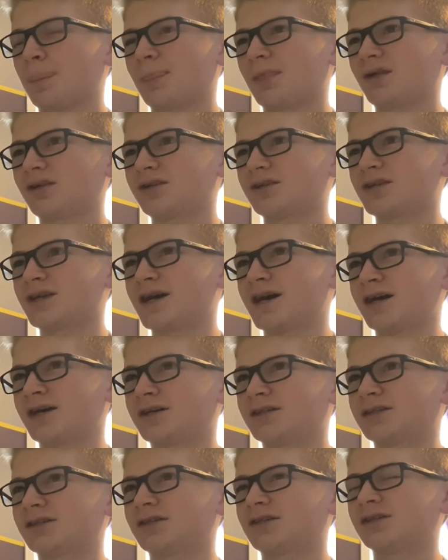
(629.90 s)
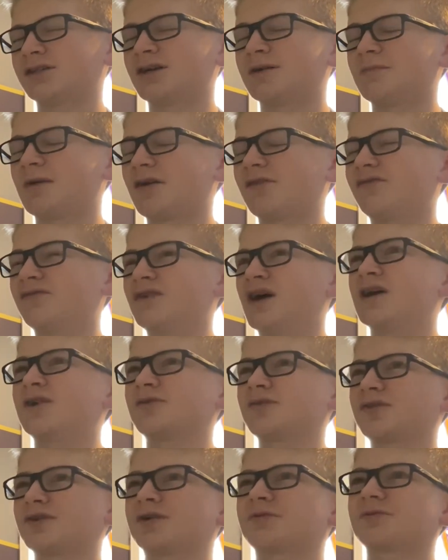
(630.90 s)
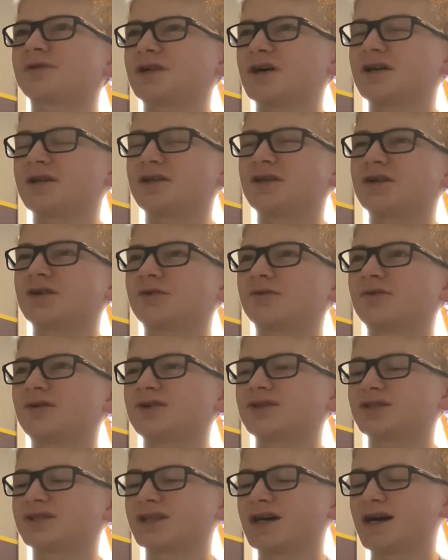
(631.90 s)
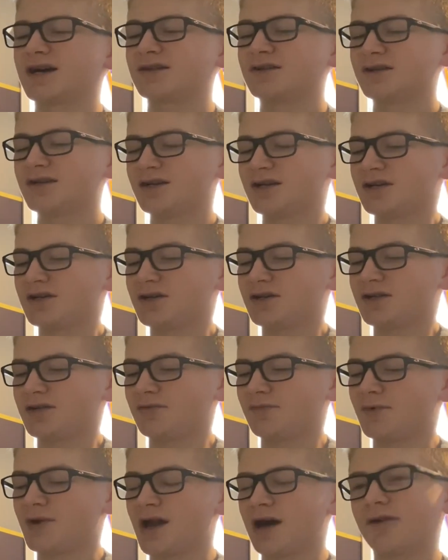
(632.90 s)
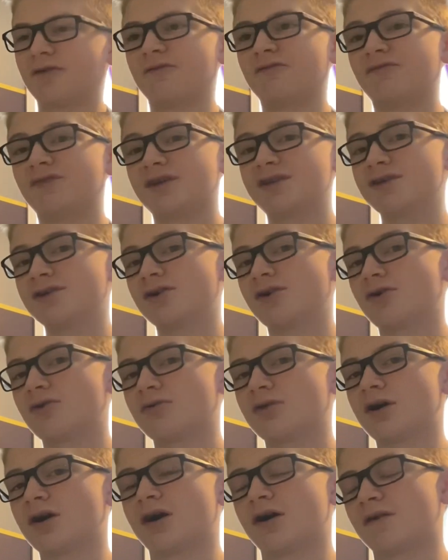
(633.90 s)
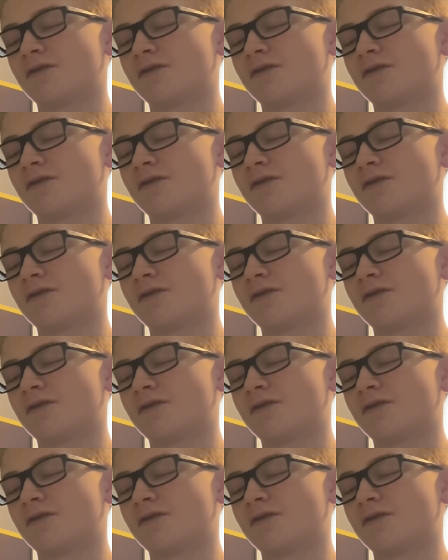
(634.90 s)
yeah, and then my final thing with editing was that we had a video of